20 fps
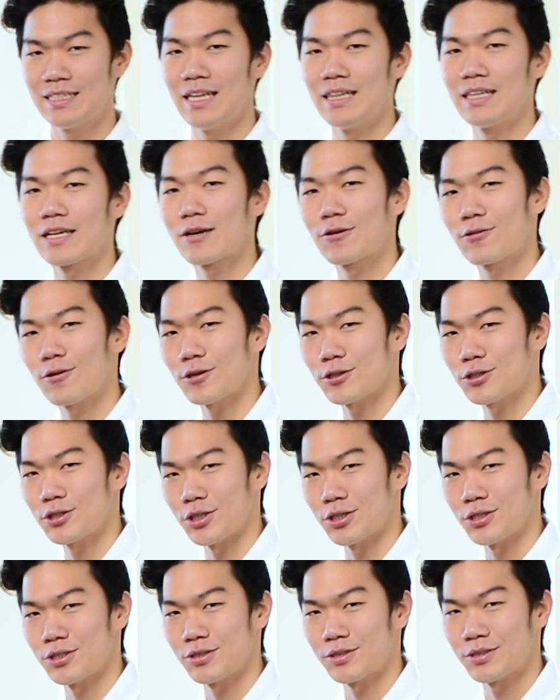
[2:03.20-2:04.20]
than the
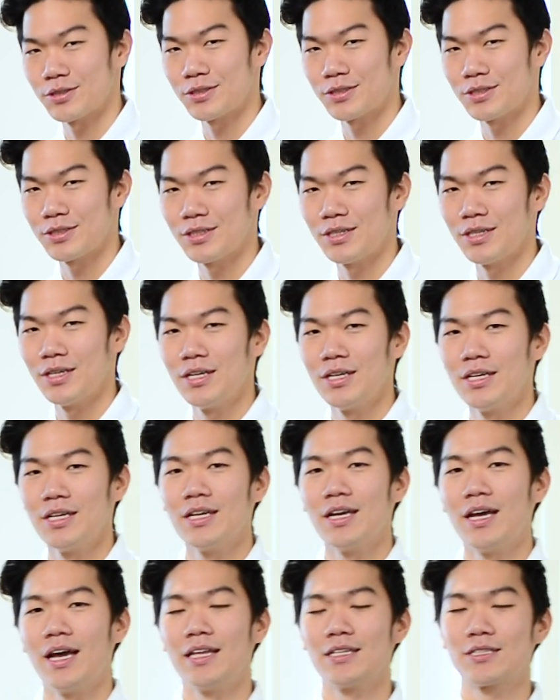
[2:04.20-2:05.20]
crotchet.
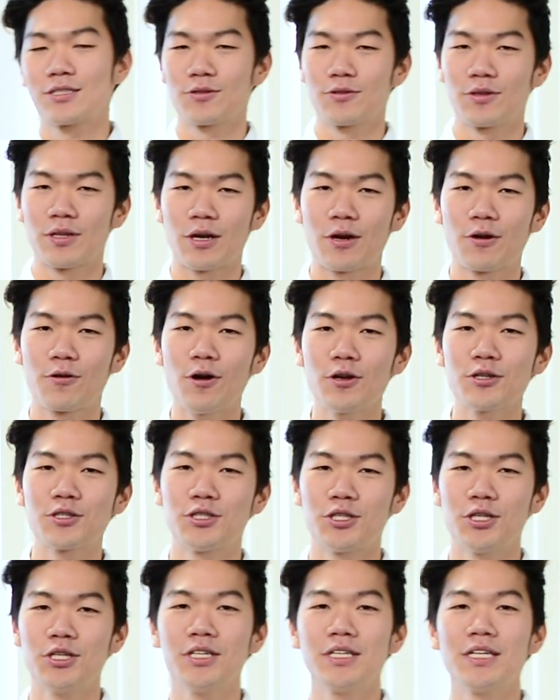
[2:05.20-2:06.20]
And so the
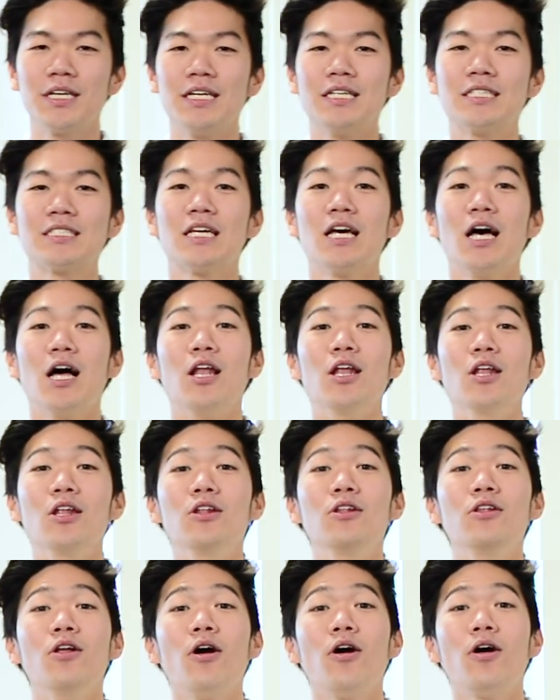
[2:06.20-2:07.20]
crotchet is
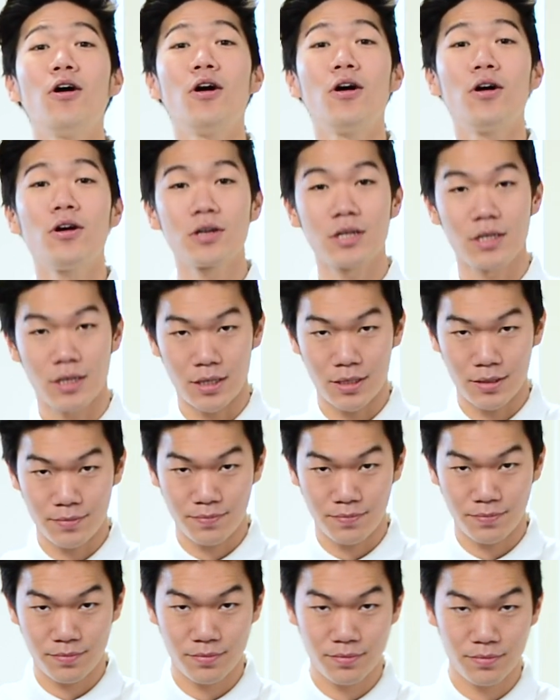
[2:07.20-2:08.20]
longer
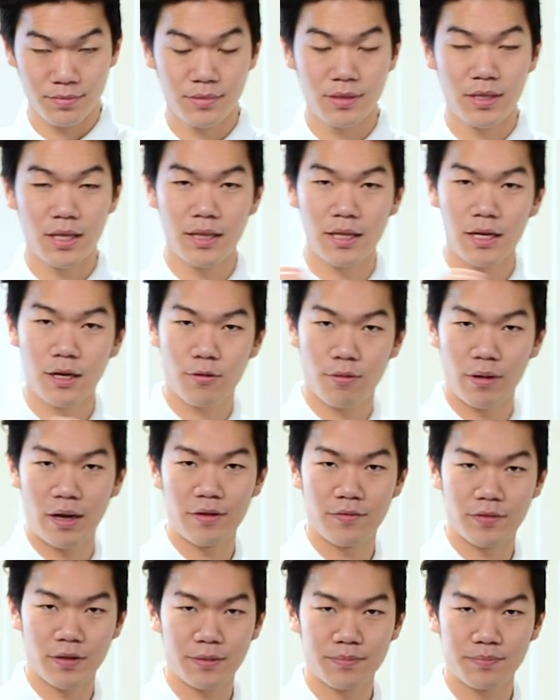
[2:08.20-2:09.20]
than the
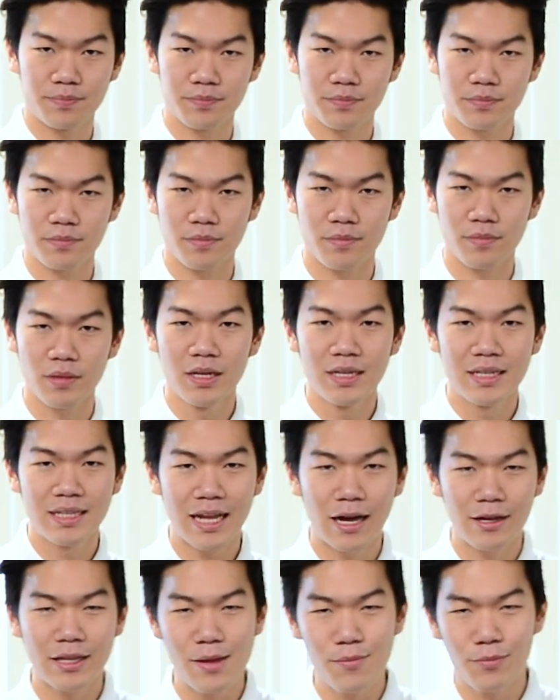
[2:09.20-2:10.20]
quaver.
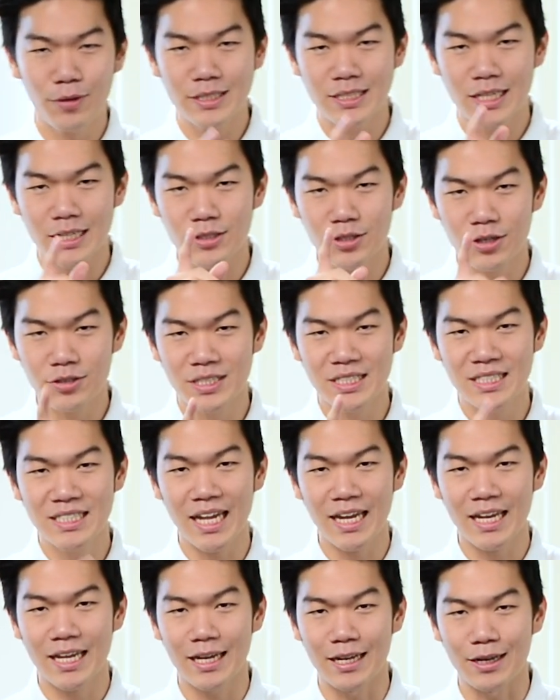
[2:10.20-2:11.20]
Now that brings us to our
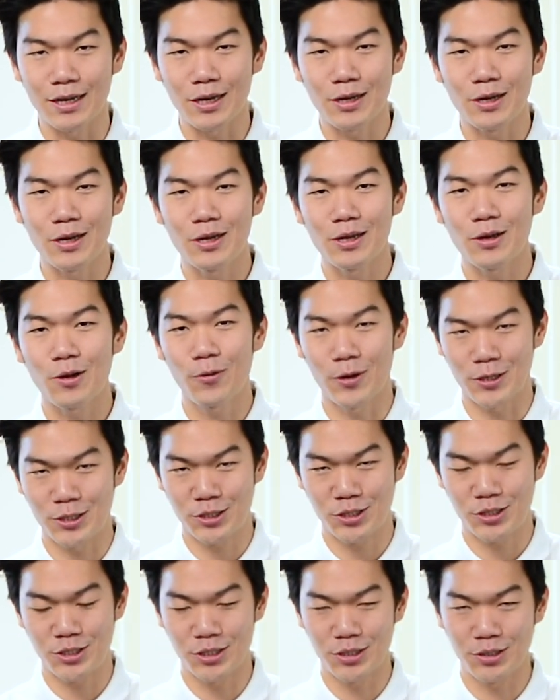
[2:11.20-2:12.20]
second
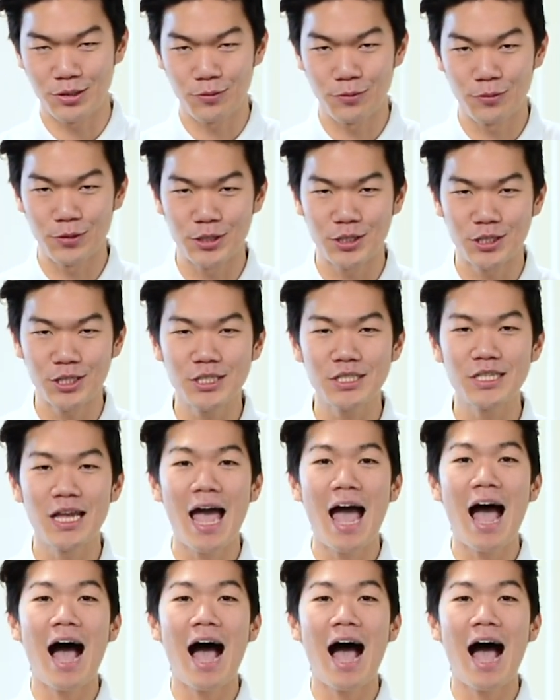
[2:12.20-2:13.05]
question, which is